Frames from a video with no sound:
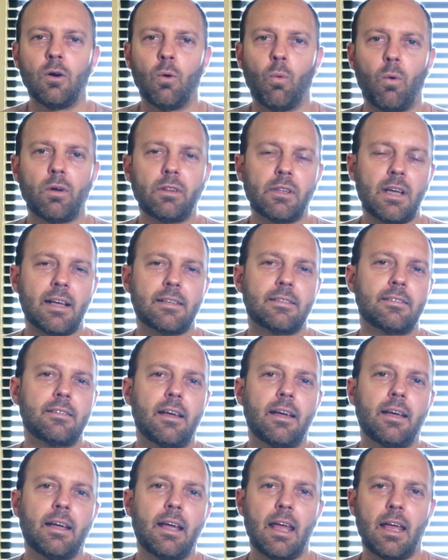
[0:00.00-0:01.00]
One last
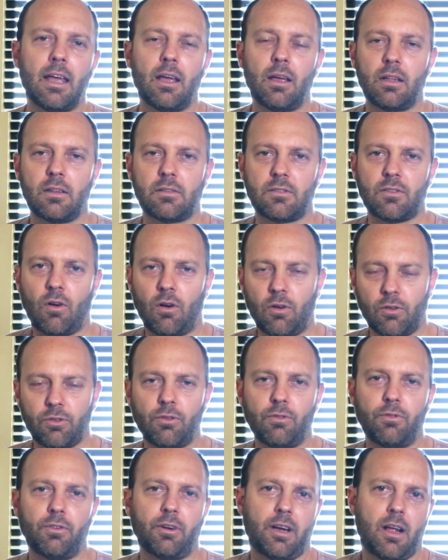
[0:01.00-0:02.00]
thing, it's
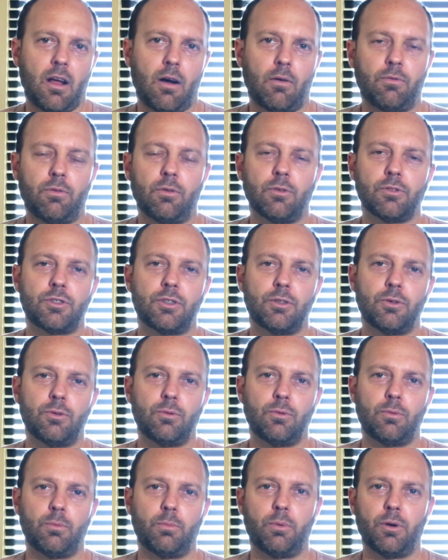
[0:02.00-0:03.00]
also very helpful
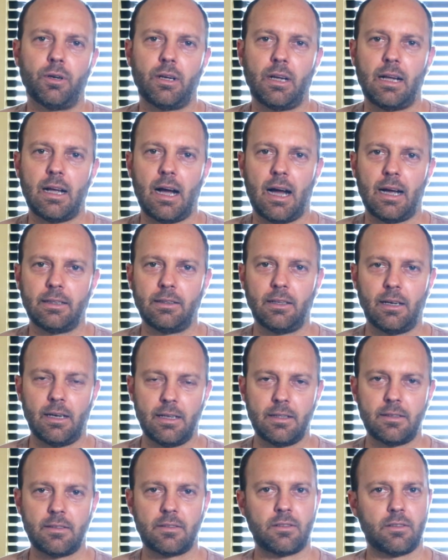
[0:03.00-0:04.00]
to put
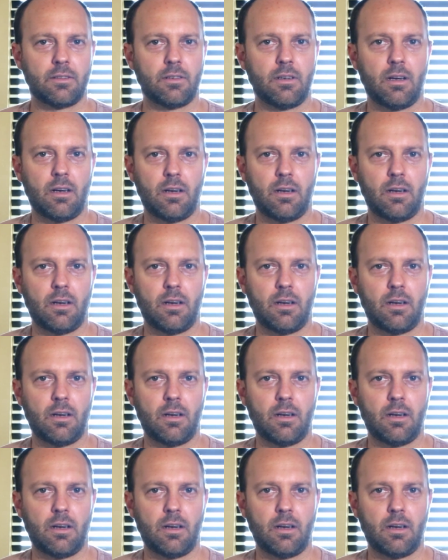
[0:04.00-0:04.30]
guidelines